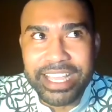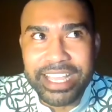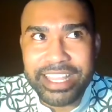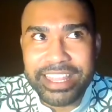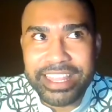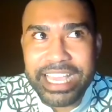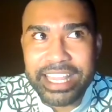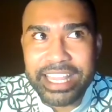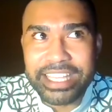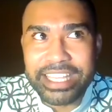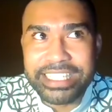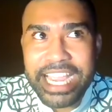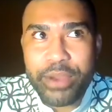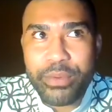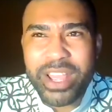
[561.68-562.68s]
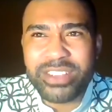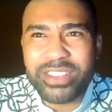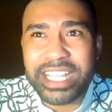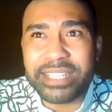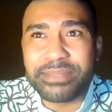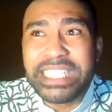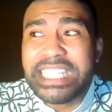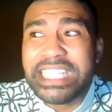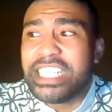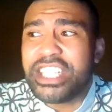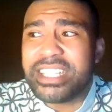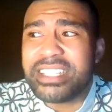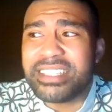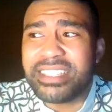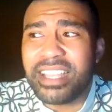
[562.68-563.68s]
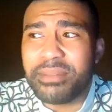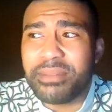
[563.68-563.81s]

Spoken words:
like the other day where it's like, just